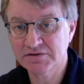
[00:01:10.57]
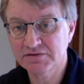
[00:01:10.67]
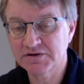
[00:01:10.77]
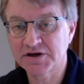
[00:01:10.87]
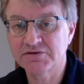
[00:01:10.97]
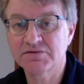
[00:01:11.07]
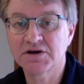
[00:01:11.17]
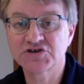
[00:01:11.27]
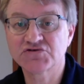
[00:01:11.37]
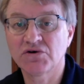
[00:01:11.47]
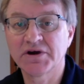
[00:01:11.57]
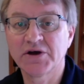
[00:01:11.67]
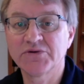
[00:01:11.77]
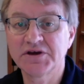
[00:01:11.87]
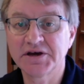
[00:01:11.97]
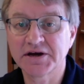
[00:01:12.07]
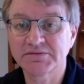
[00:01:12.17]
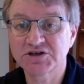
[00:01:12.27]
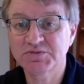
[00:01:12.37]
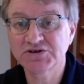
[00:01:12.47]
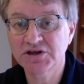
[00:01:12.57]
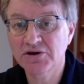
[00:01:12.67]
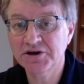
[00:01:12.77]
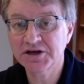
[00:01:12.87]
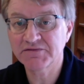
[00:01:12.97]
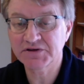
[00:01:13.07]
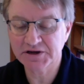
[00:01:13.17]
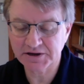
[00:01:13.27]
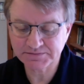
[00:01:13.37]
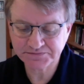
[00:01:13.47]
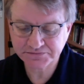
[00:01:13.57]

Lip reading: you know, a strong, healthy gut, especially lining up the gut.